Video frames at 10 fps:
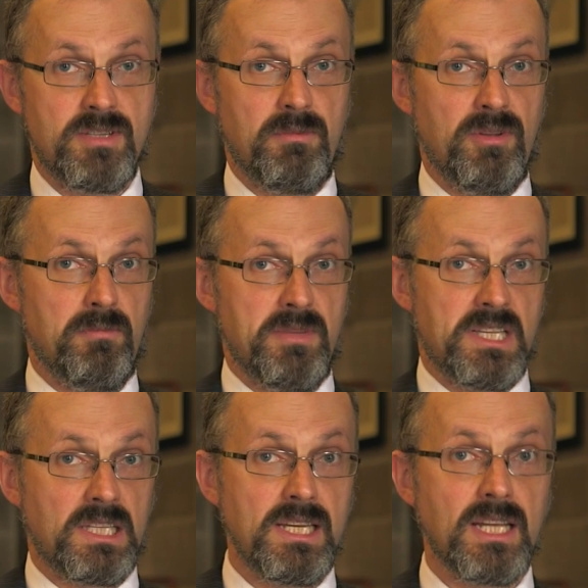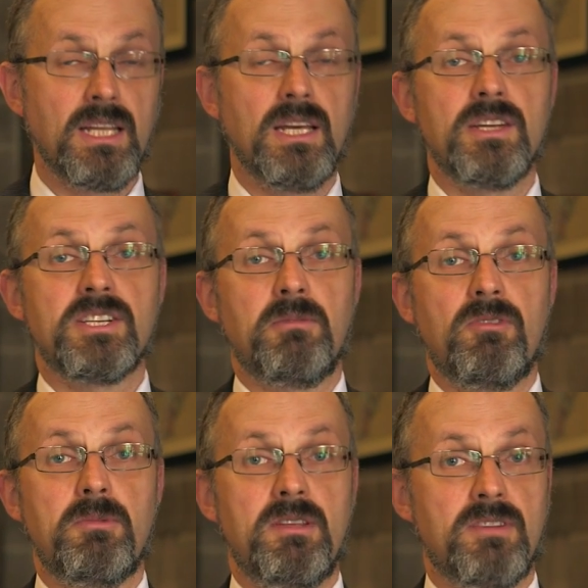some of them misleading, some
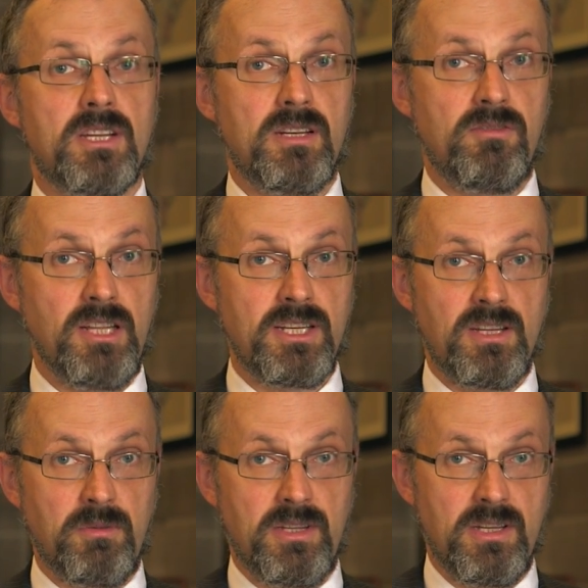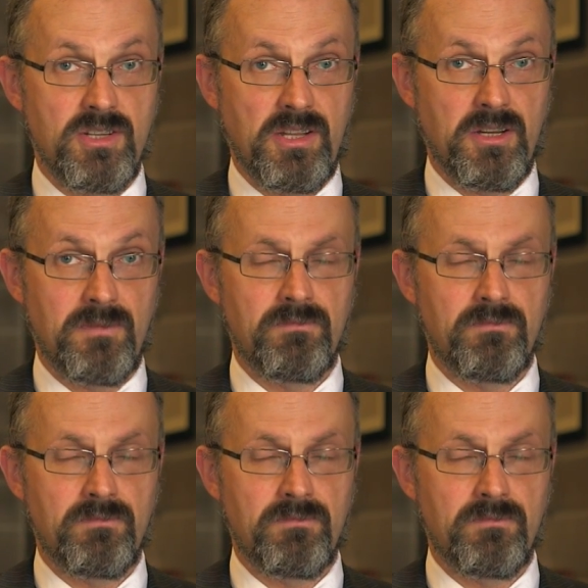of them even conflicting with each other.